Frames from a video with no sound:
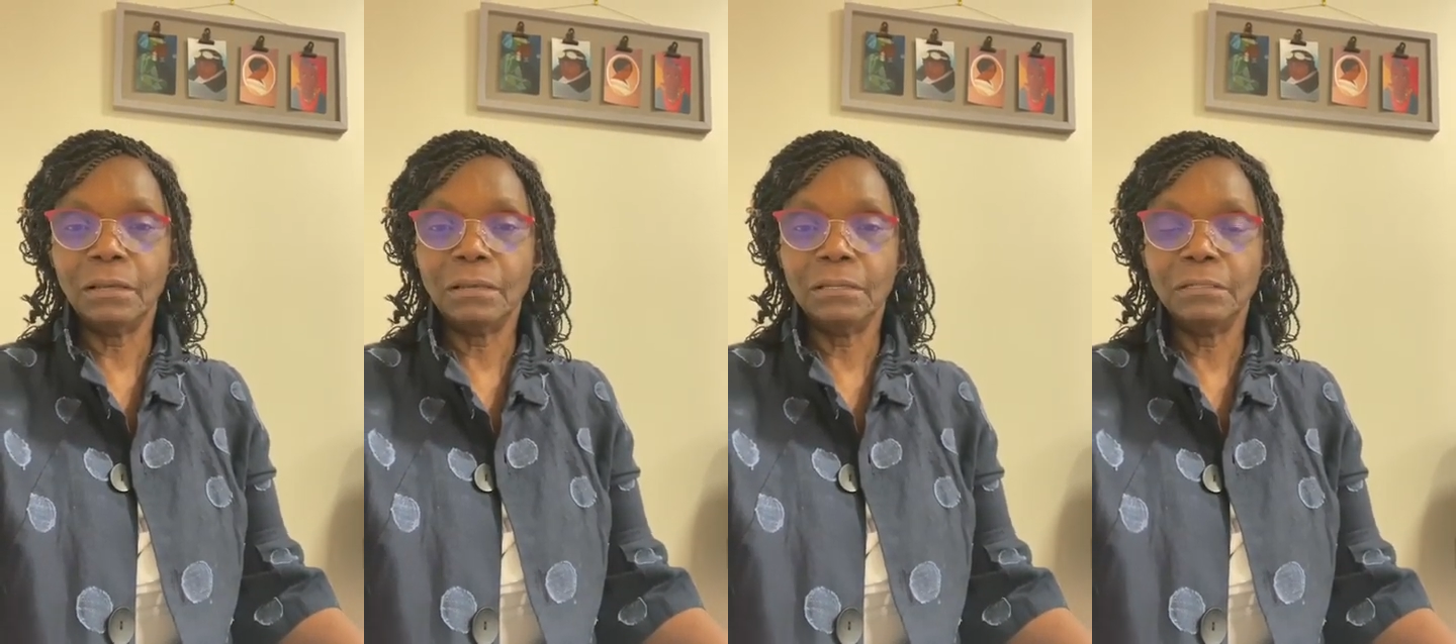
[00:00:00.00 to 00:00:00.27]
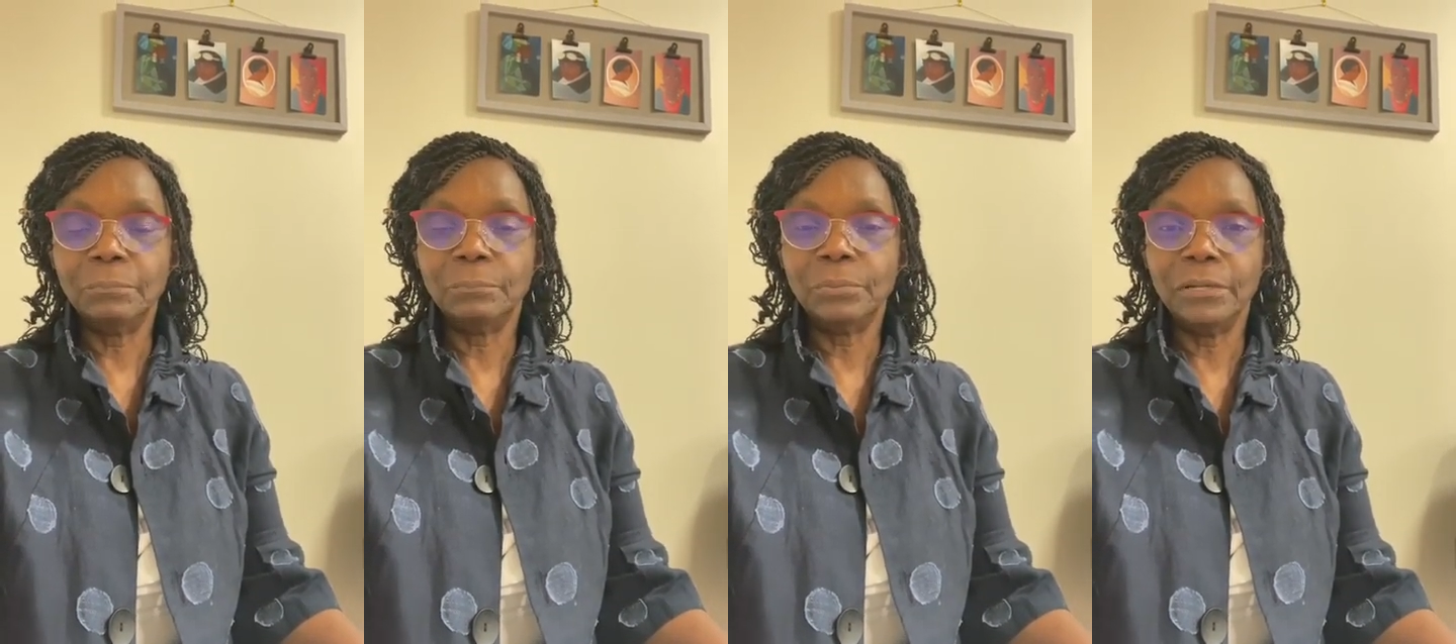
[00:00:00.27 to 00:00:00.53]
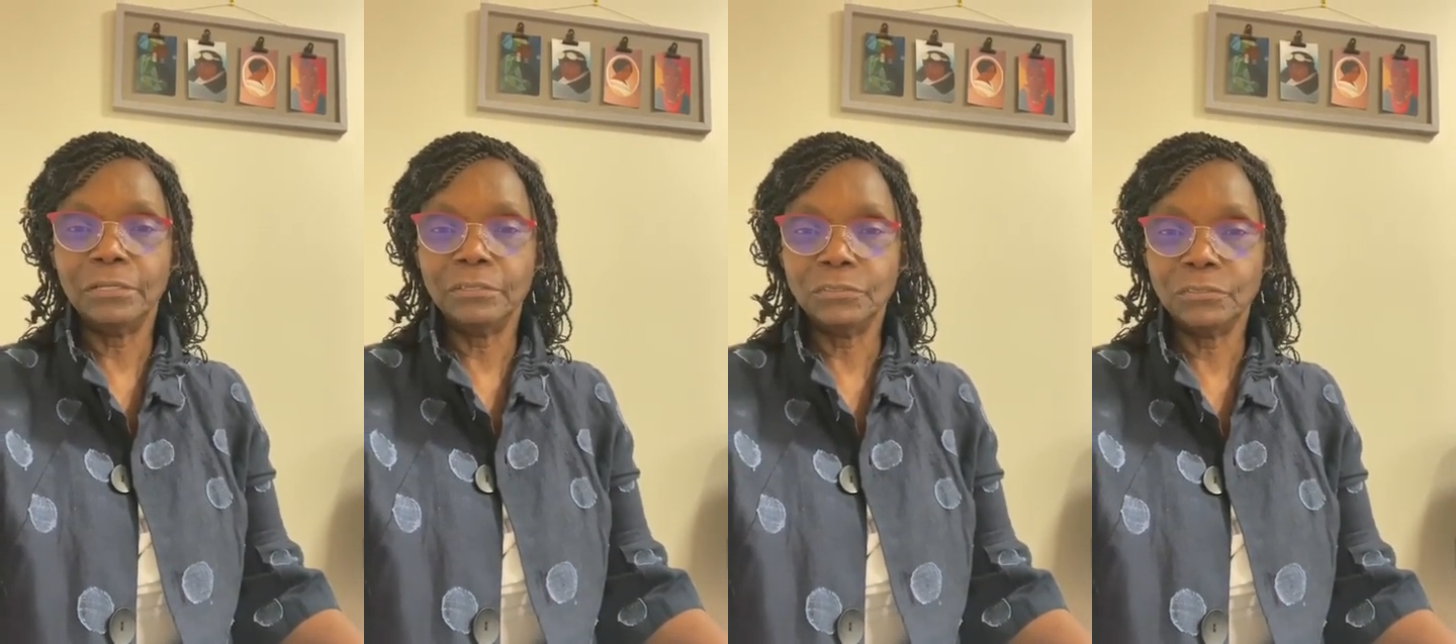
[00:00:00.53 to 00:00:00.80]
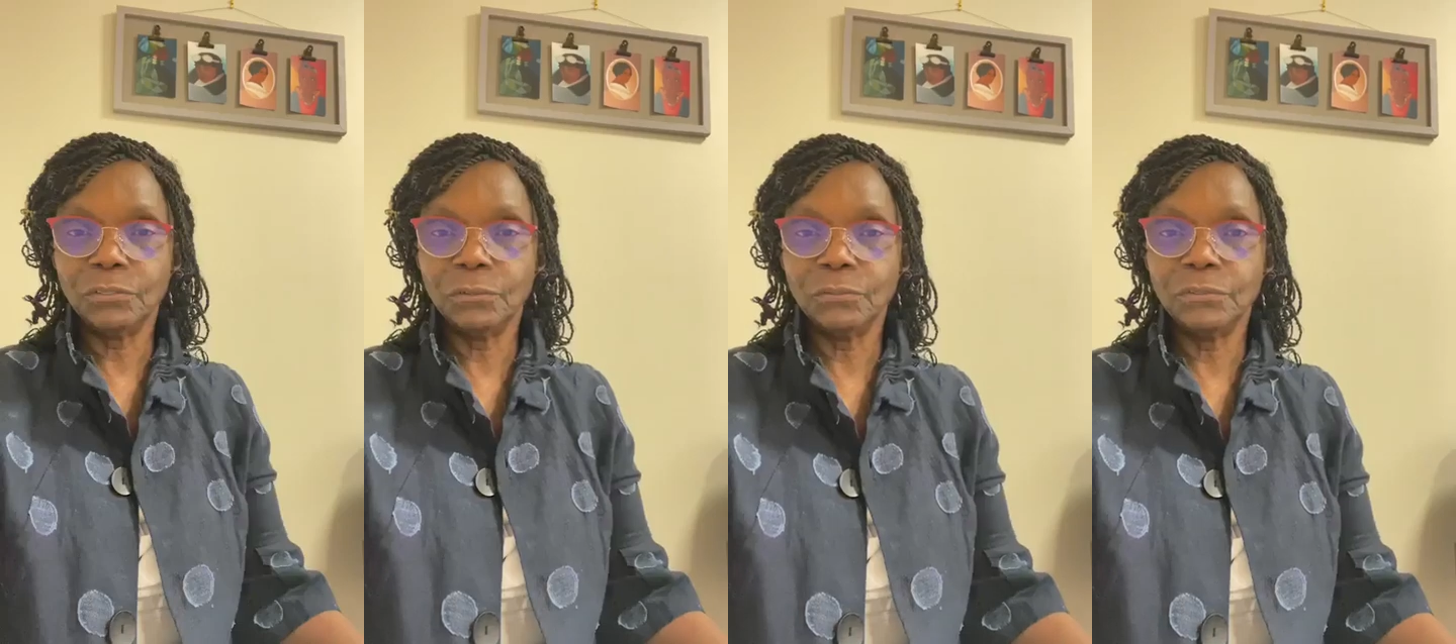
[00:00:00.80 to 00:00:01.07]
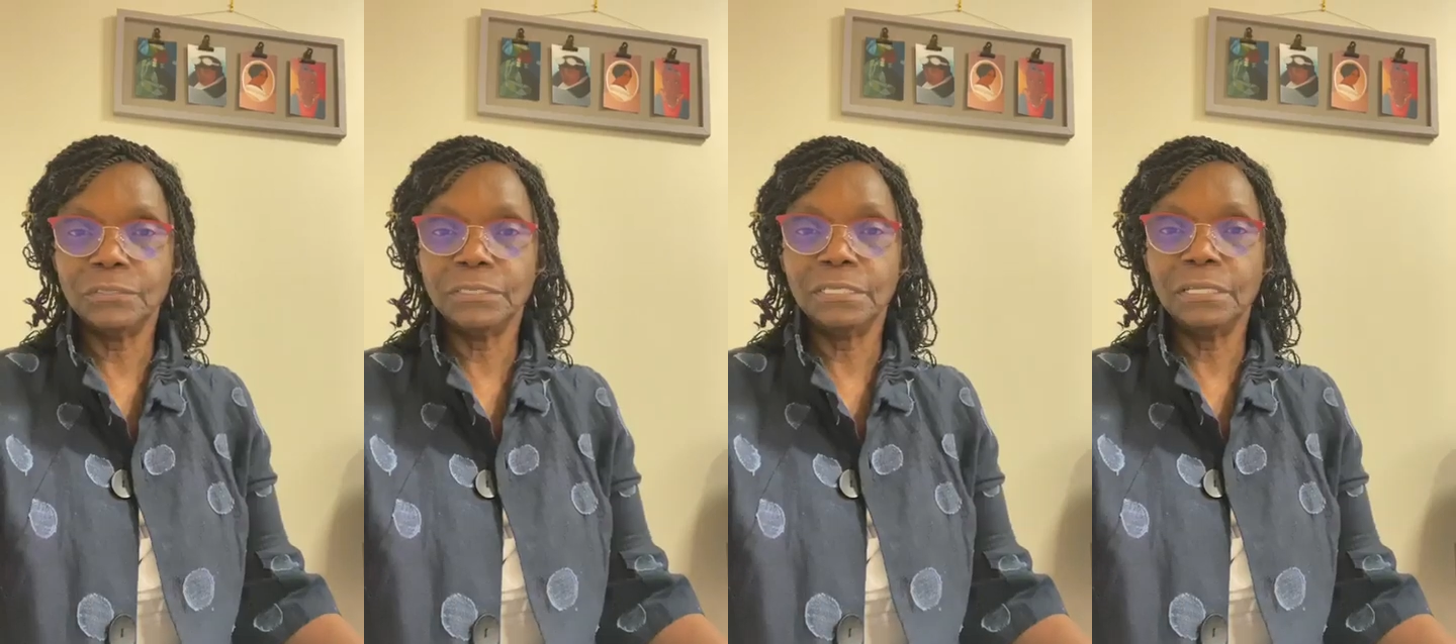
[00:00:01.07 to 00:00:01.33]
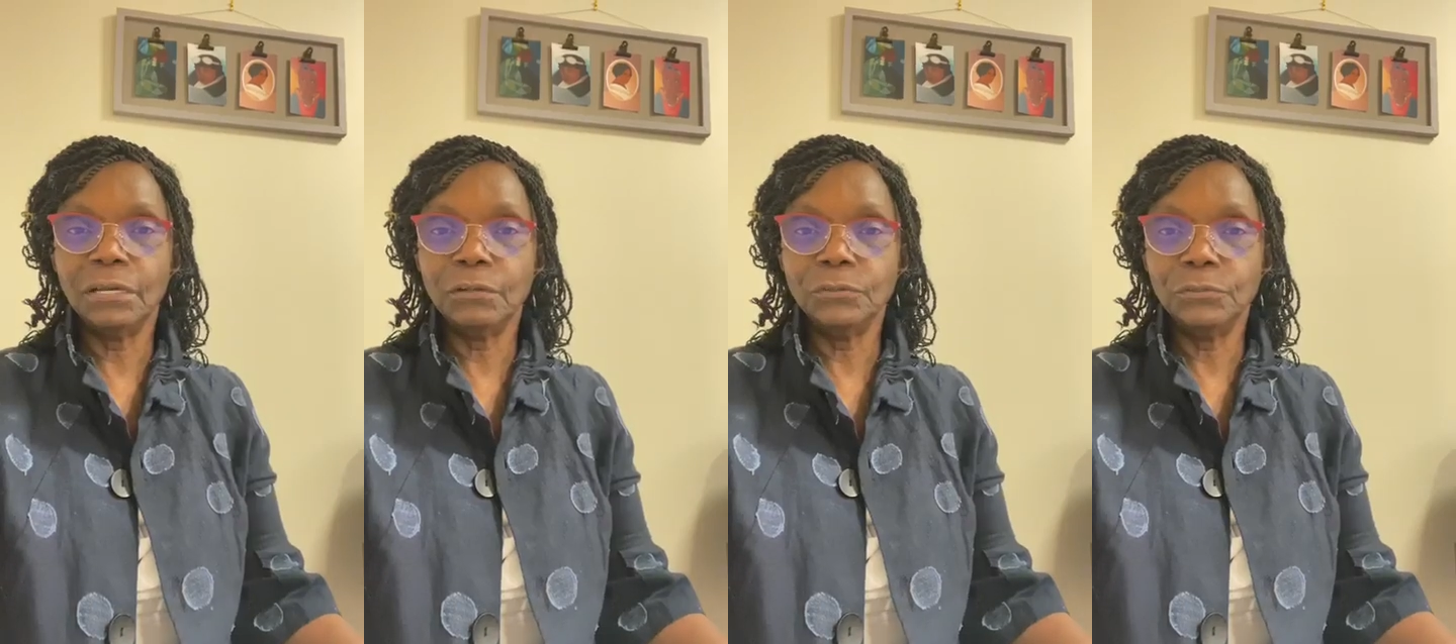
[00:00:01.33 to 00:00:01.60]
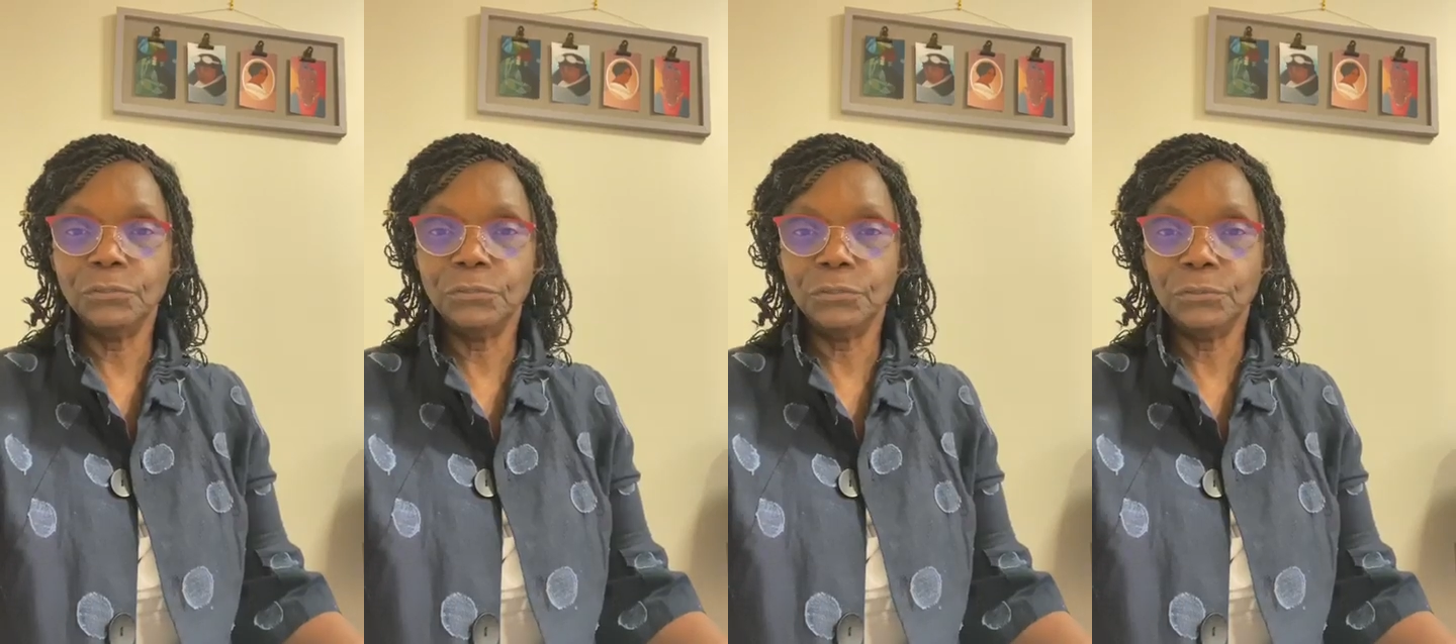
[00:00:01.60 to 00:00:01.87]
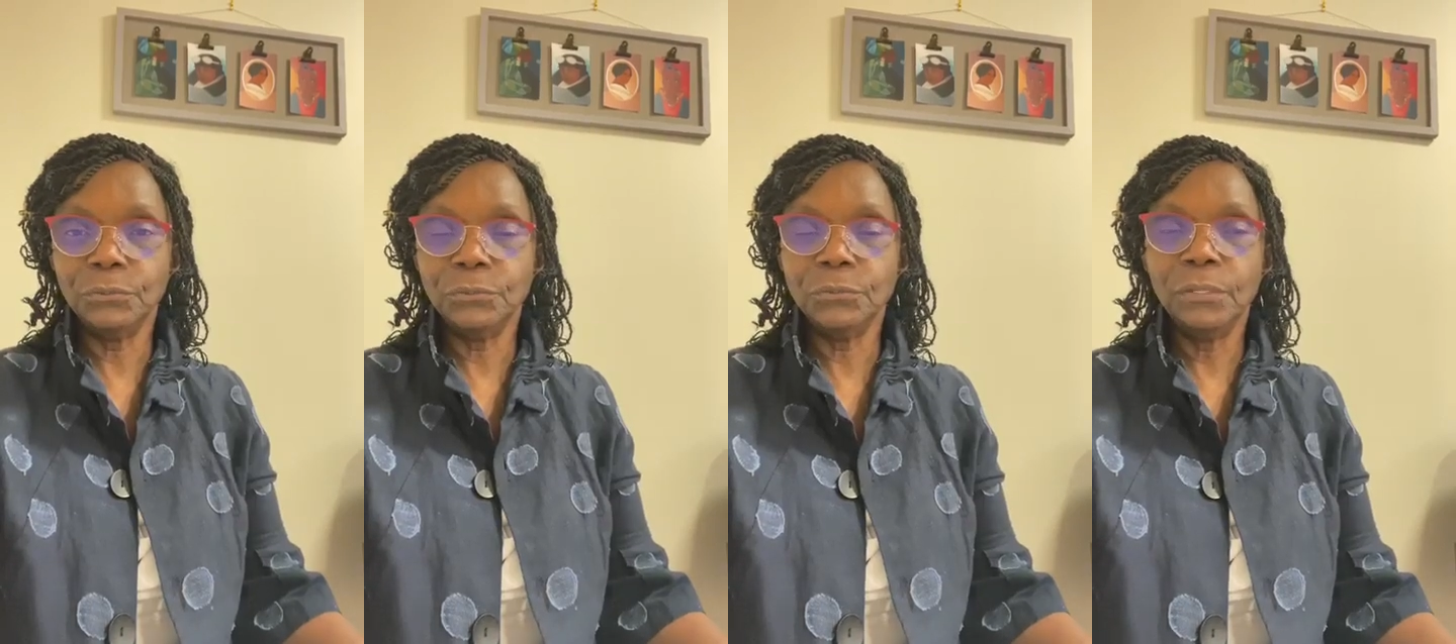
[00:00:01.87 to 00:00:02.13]
on prednisone to see how you
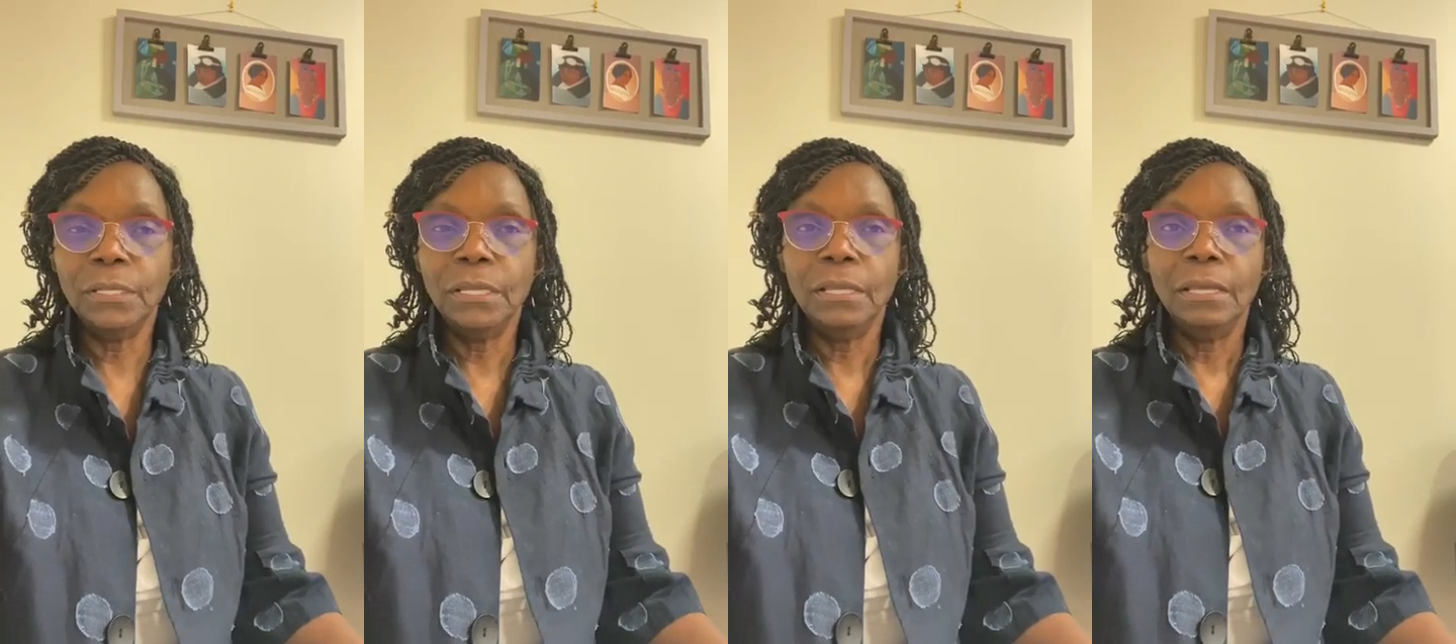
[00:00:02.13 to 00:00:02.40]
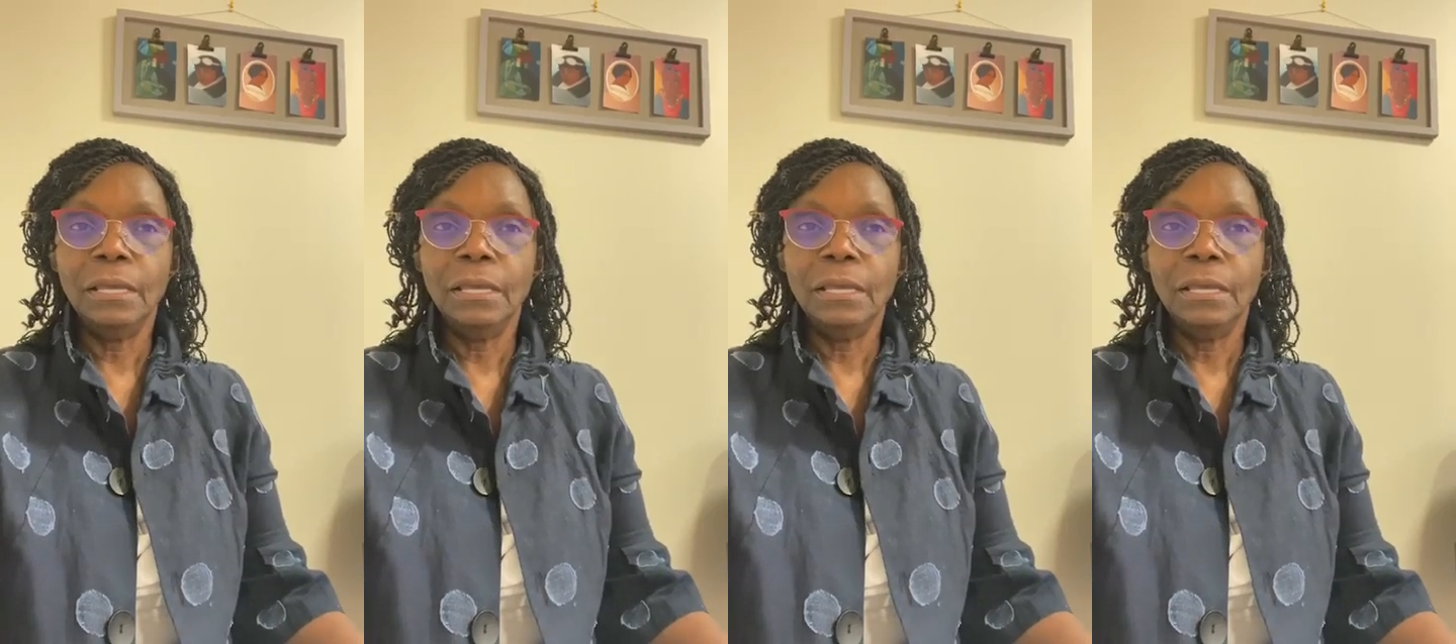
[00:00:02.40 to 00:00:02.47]
do.